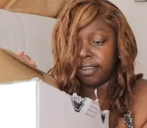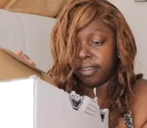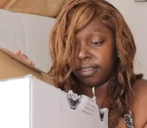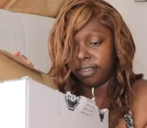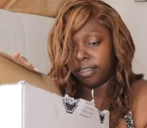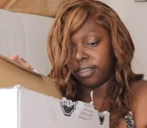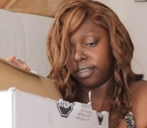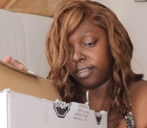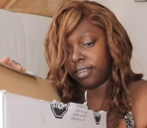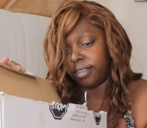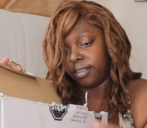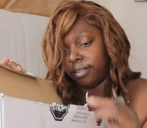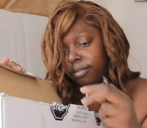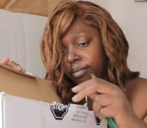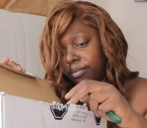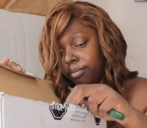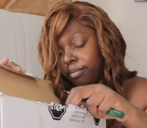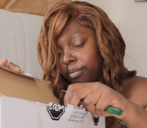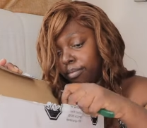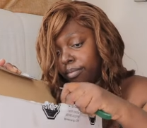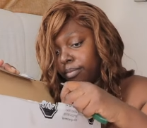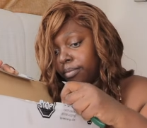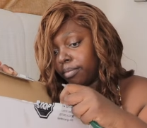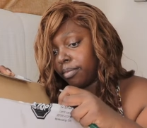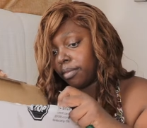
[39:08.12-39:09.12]

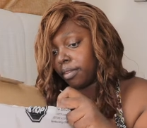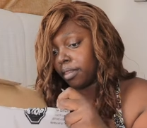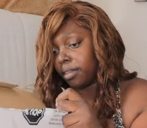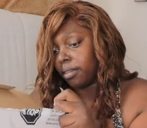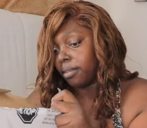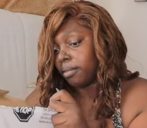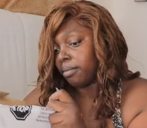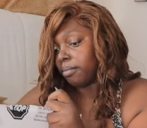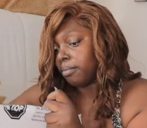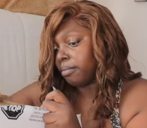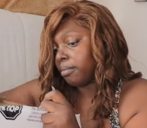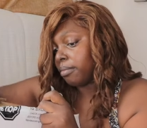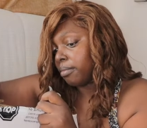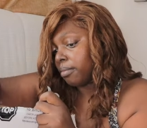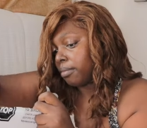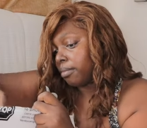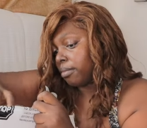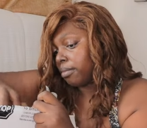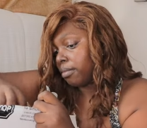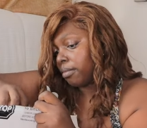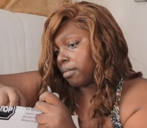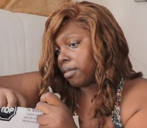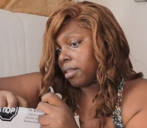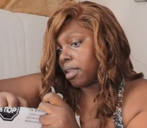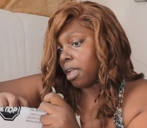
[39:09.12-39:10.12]

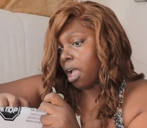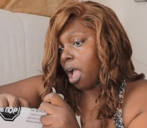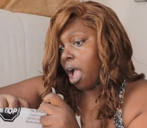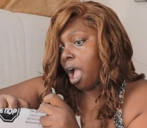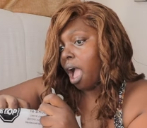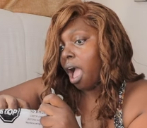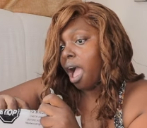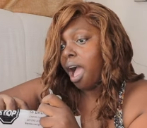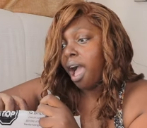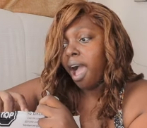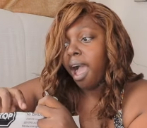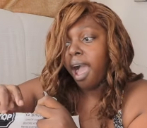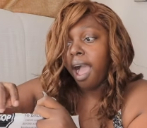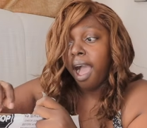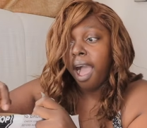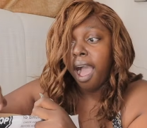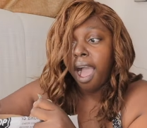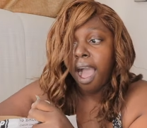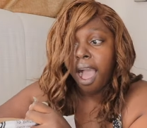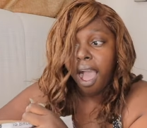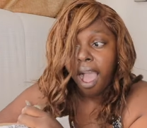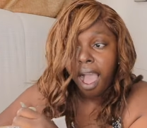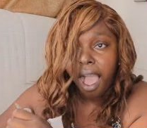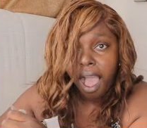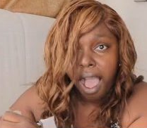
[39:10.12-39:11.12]

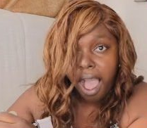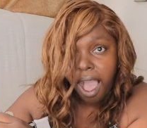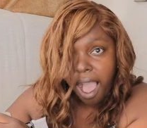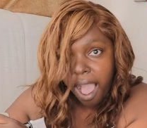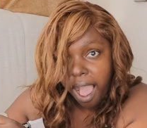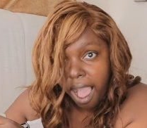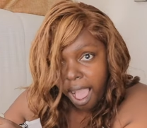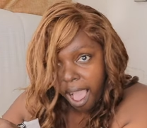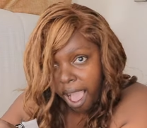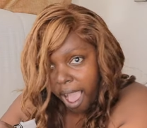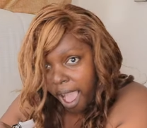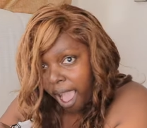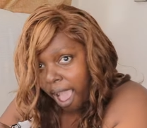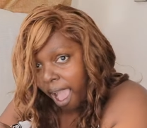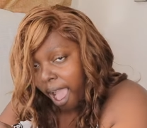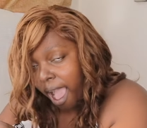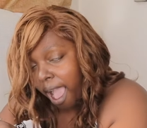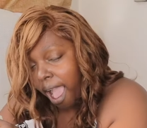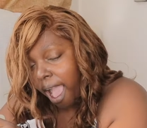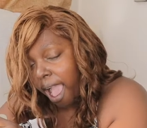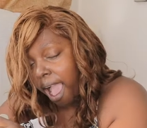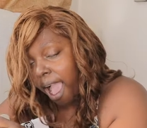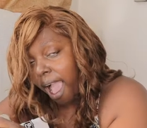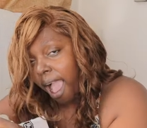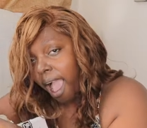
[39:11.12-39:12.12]

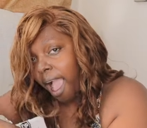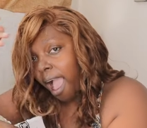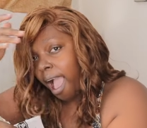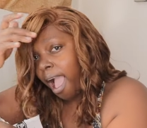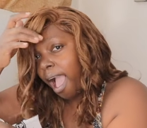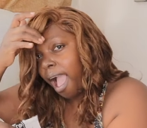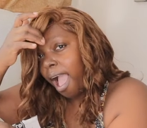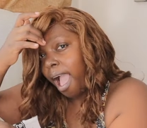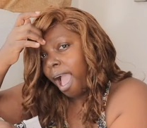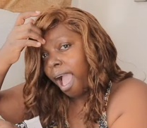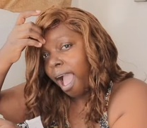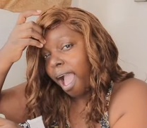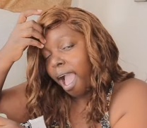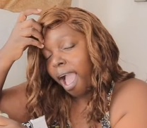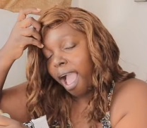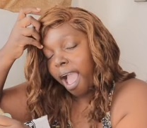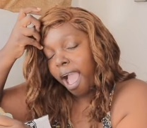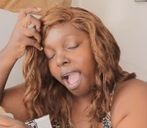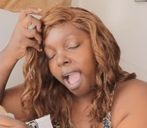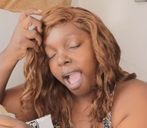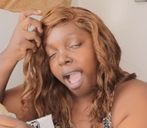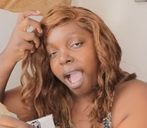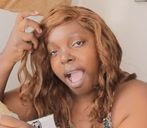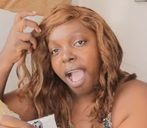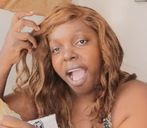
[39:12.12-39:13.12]

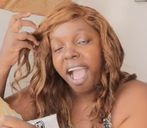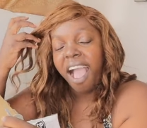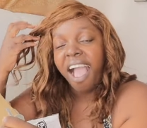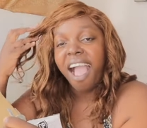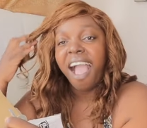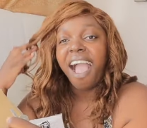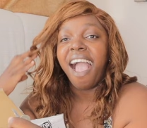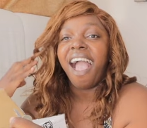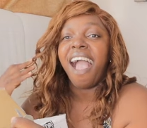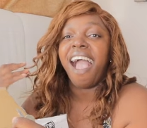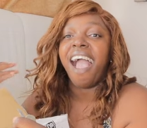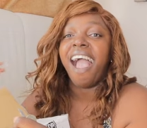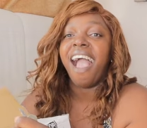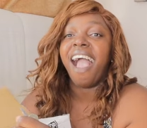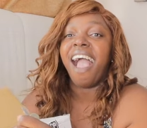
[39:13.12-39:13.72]
Nothing is said.